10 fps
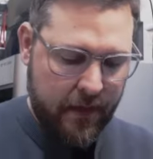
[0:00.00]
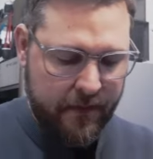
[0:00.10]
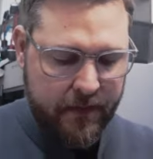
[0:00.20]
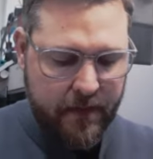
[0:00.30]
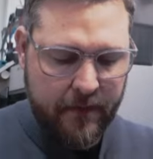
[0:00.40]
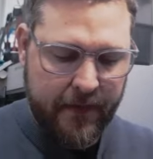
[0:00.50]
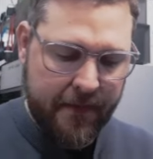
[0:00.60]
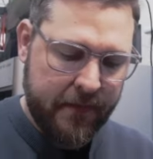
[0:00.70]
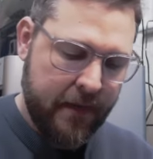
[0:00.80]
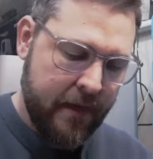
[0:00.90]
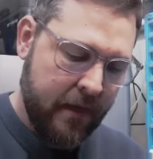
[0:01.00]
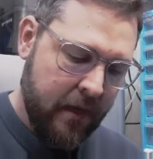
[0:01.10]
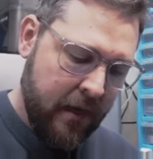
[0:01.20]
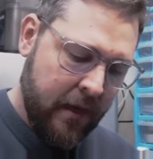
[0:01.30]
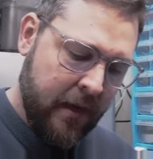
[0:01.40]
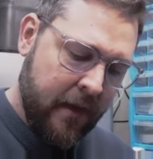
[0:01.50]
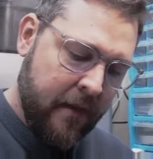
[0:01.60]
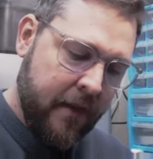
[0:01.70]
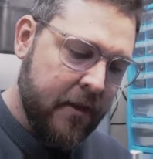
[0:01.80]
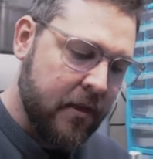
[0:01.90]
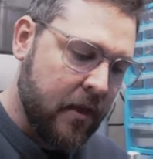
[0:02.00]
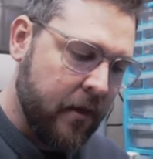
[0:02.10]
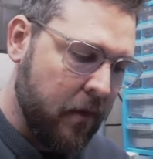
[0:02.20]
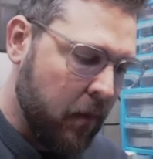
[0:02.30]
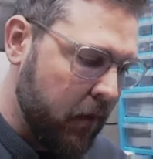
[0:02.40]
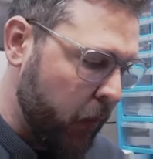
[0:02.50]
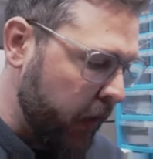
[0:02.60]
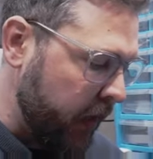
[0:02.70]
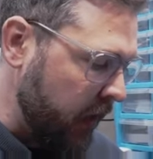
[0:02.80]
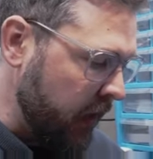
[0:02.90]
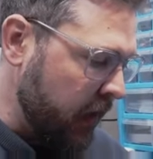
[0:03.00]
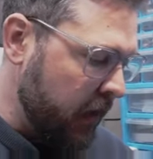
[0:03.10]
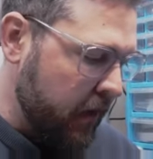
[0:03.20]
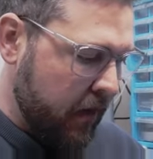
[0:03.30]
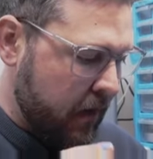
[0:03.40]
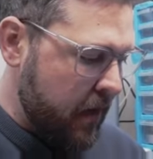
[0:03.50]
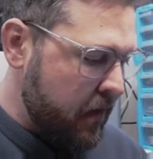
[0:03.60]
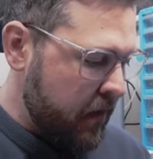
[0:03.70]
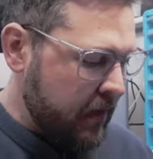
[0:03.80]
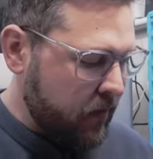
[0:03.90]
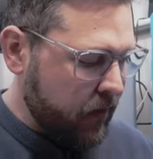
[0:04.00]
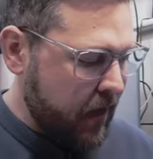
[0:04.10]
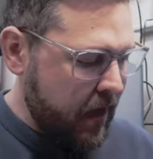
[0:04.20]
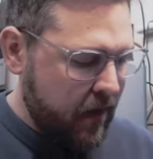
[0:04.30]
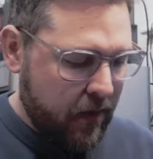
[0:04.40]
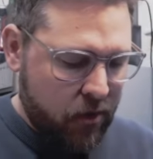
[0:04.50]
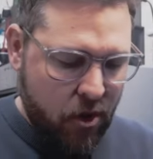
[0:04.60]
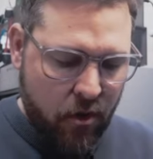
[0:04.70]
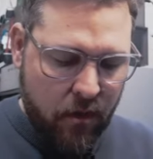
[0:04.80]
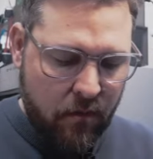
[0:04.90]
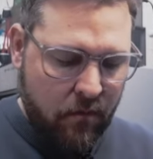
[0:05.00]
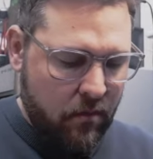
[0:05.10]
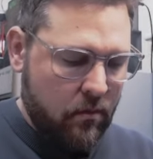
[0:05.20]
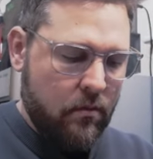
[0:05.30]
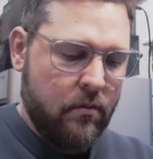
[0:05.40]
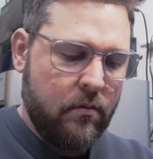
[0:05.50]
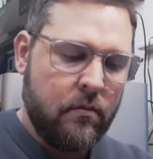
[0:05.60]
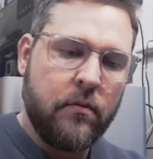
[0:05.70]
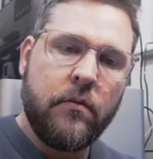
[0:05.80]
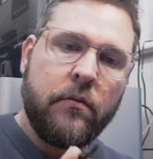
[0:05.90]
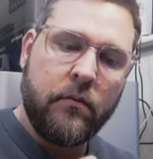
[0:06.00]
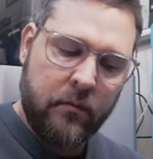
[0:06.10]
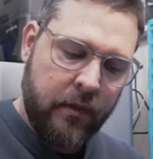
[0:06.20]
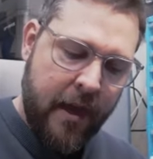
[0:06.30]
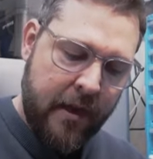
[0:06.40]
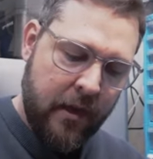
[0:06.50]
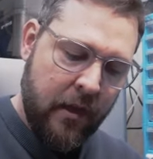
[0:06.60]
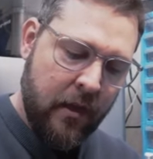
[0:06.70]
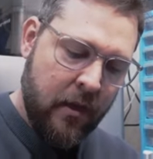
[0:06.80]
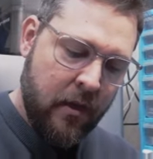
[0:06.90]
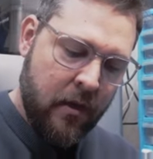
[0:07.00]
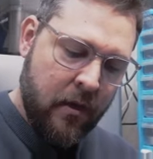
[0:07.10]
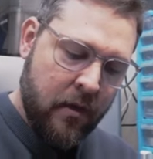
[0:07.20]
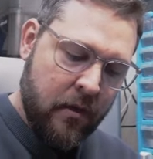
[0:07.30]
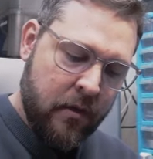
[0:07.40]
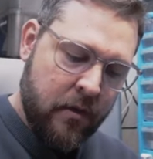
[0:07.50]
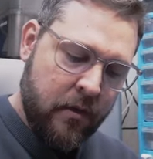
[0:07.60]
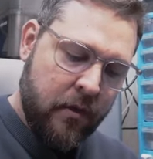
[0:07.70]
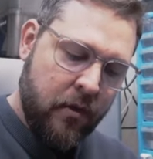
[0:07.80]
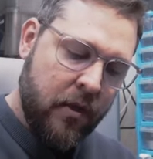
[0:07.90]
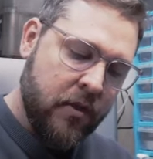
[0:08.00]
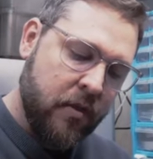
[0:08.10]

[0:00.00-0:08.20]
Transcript: on the left side and the left side. They just go in one way. And then that little key that I showed you, handy, you can